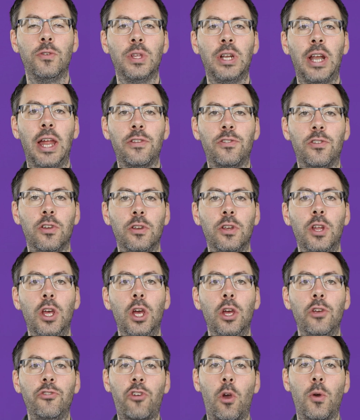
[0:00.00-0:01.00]
the lesson,
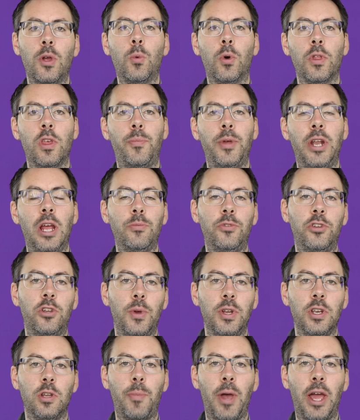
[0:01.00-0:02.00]
showing what they've been able to do
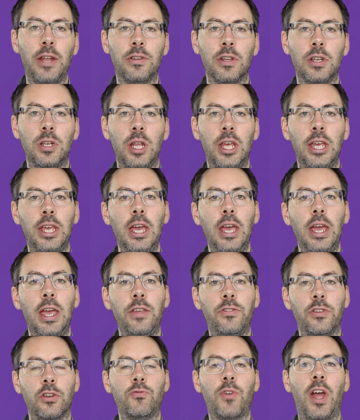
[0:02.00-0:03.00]
independently,
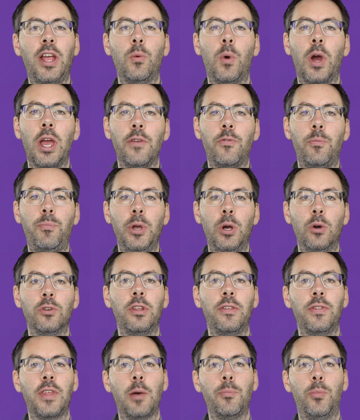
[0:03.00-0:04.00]
is a great way of
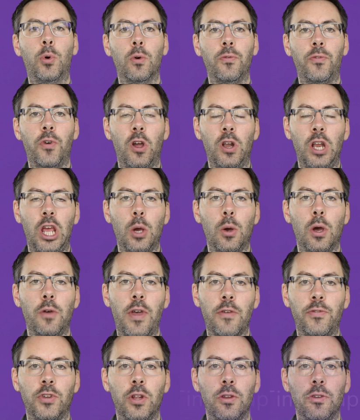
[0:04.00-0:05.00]
building that portfolio of
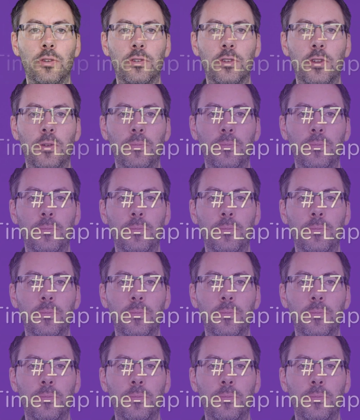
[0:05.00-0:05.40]
evidence.